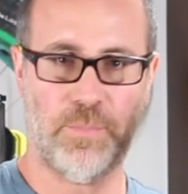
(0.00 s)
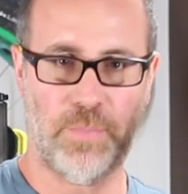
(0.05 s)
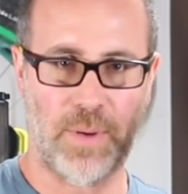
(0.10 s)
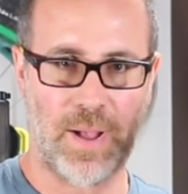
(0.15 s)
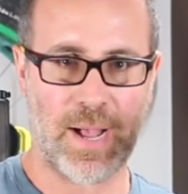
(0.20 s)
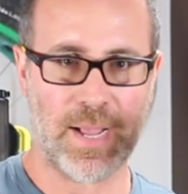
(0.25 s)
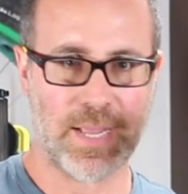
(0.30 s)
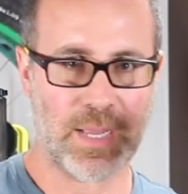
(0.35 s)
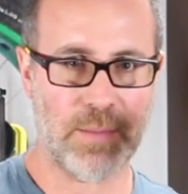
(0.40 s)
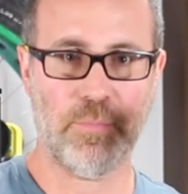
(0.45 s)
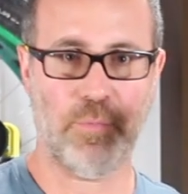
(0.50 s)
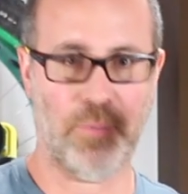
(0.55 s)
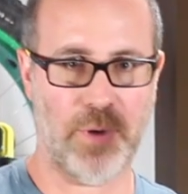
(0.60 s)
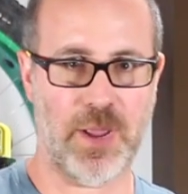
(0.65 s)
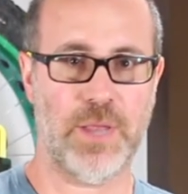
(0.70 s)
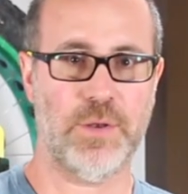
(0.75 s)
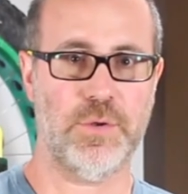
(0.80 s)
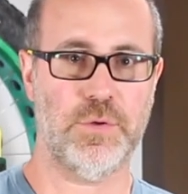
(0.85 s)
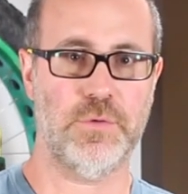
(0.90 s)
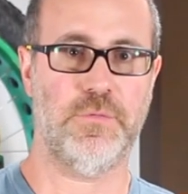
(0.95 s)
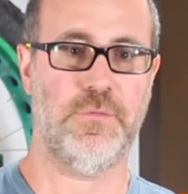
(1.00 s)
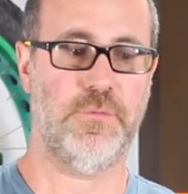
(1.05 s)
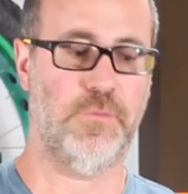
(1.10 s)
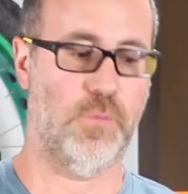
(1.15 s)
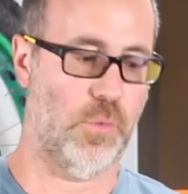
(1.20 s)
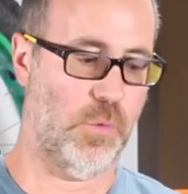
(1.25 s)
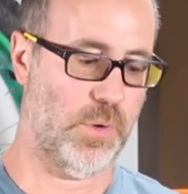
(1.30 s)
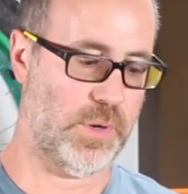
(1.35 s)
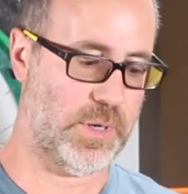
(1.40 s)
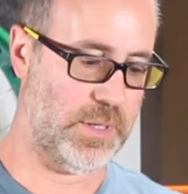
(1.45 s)
you buy a brand new
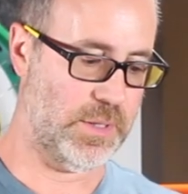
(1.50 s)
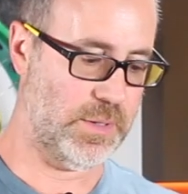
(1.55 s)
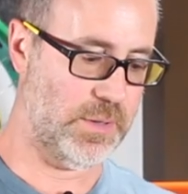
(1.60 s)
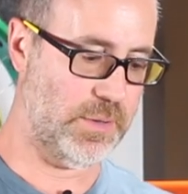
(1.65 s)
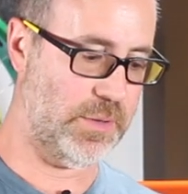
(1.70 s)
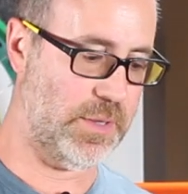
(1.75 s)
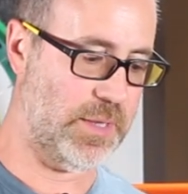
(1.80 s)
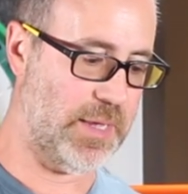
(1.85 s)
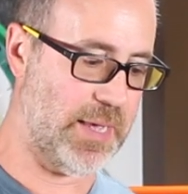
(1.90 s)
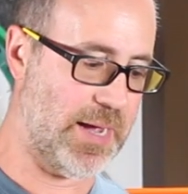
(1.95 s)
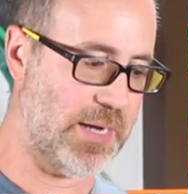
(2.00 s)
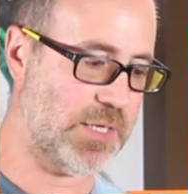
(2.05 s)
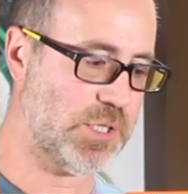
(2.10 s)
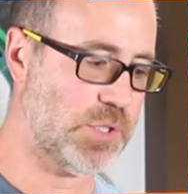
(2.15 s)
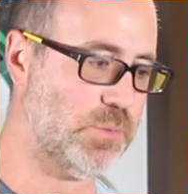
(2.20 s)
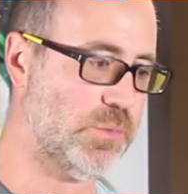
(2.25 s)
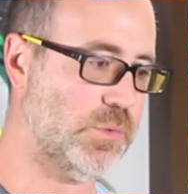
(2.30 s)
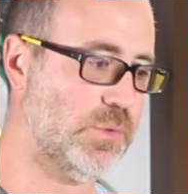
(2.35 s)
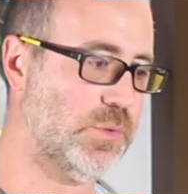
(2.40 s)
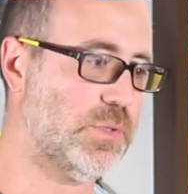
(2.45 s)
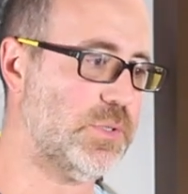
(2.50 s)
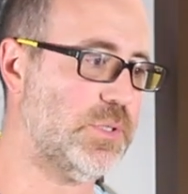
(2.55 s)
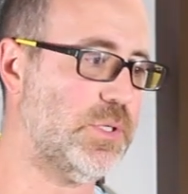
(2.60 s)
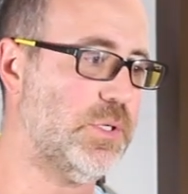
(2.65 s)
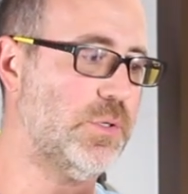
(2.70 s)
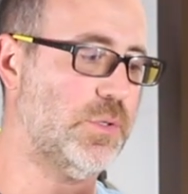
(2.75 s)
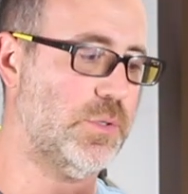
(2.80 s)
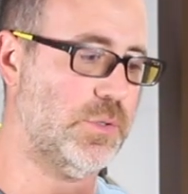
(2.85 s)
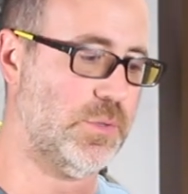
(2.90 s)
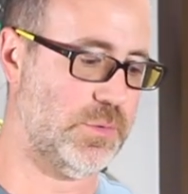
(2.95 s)
fork, the actual
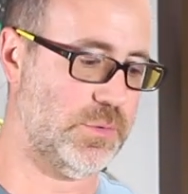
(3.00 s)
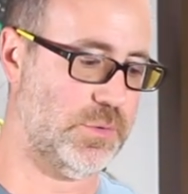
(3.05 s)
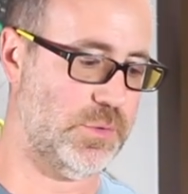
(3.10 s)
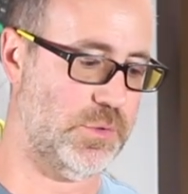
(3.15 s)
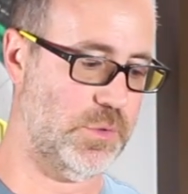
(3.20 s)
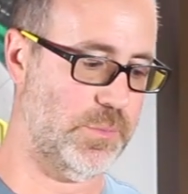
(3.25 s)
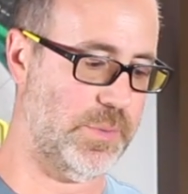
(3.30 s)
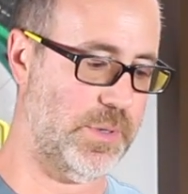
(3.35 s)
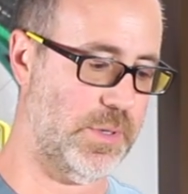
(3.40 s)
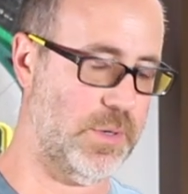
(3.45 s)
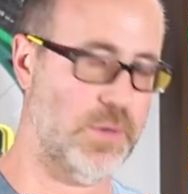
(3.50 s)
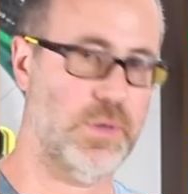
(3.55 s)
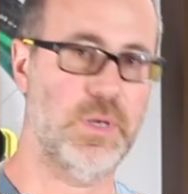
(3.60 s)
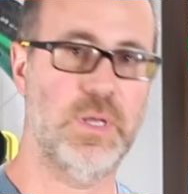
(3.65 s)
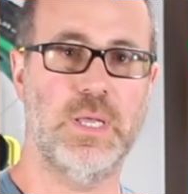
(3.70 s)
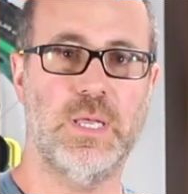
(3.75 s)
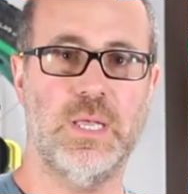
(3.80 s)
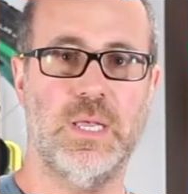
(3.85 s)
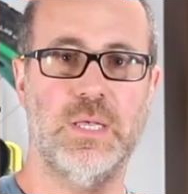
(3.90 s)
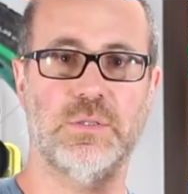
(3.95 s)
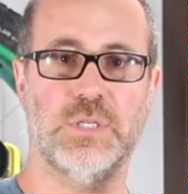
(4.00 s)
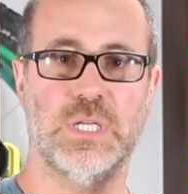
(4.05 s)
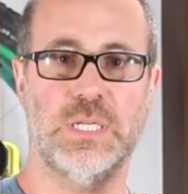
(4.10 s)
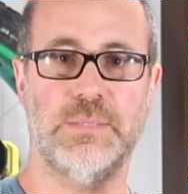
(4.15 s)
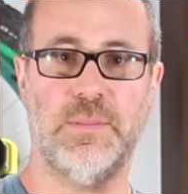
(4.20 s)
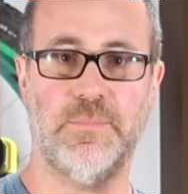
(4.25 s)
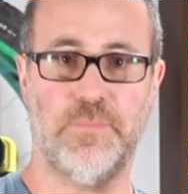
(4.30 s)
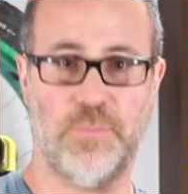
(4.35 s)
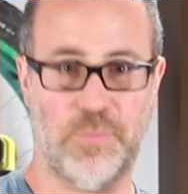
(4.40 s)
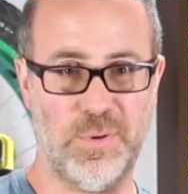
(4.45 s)
steer tube here is going
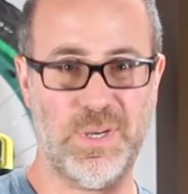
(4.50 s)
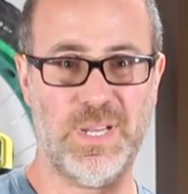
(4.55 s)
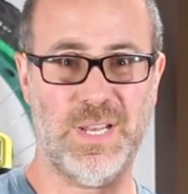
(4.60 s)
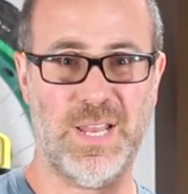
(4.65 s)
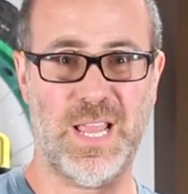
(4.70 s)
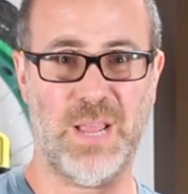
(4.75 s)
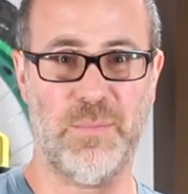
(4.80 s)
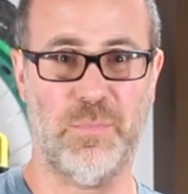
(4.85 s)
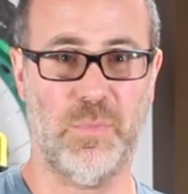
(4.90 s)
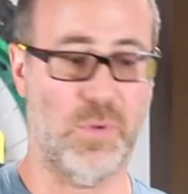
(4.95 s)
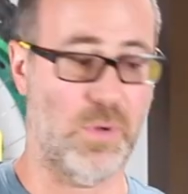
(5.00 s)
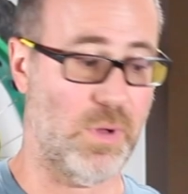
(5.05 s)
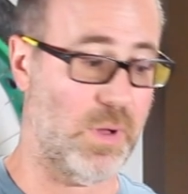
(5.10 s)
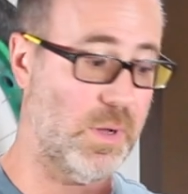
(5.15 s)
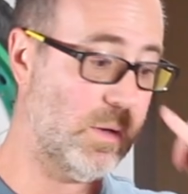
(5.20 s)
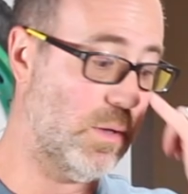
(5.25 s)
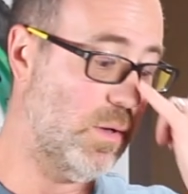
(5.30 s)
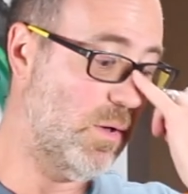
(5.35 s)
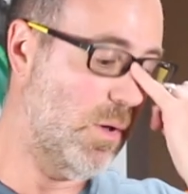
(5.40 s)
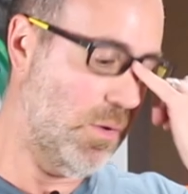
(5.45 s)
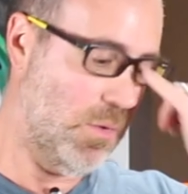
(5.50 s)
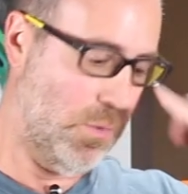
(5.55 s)
to be pretty damn long.